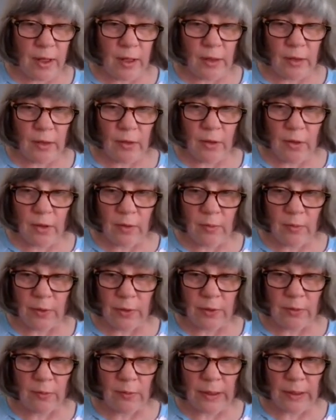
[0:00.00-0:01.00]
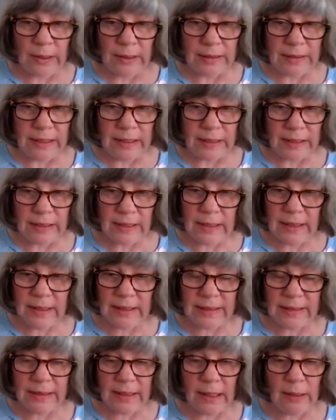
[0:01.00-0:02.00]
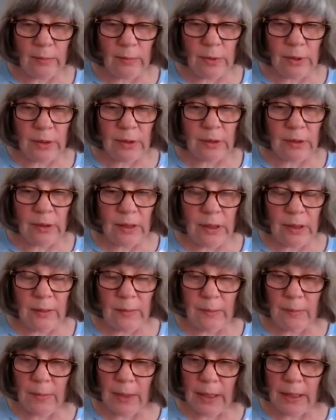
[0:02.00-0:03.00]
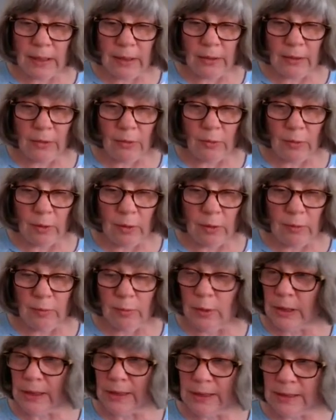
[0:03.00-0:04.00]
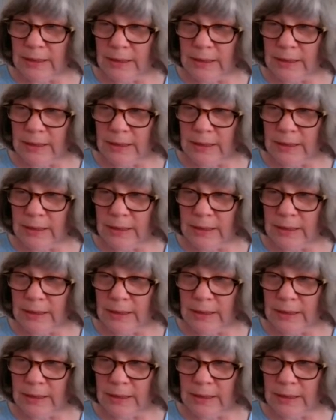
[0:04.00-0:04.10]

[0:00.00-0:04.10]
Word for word: along with the writing techniques that will make your book